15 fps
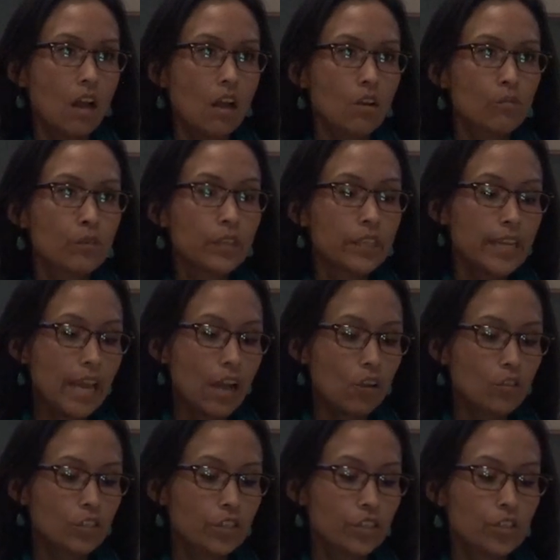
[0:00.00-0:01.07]
really how
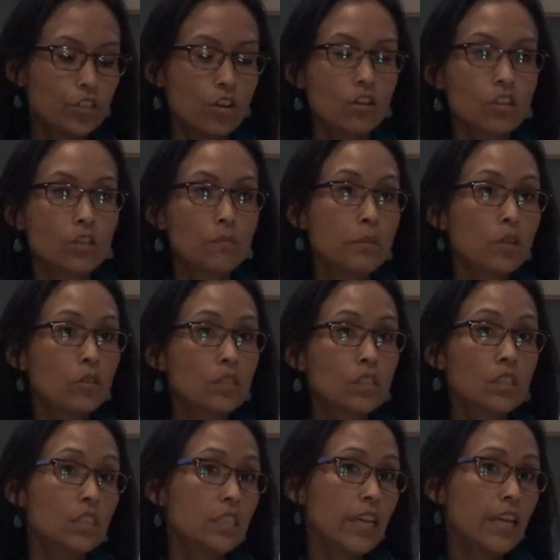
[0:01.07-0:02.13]
to start to build
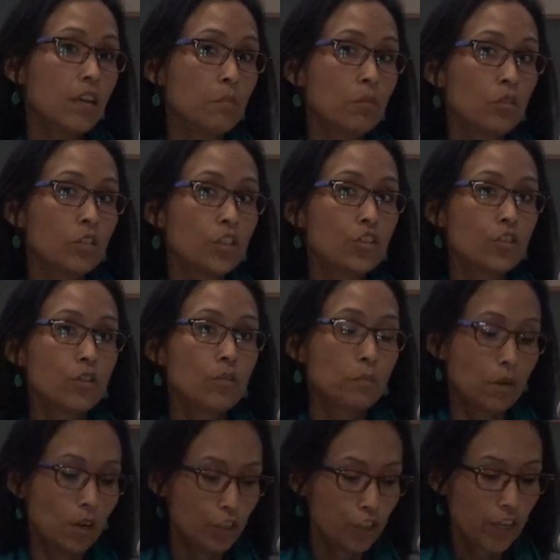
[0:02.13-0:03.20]
sustainable digital
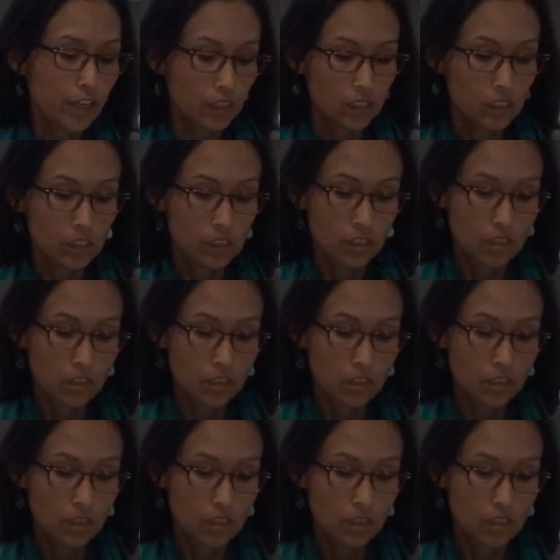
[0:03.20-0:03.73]
projects.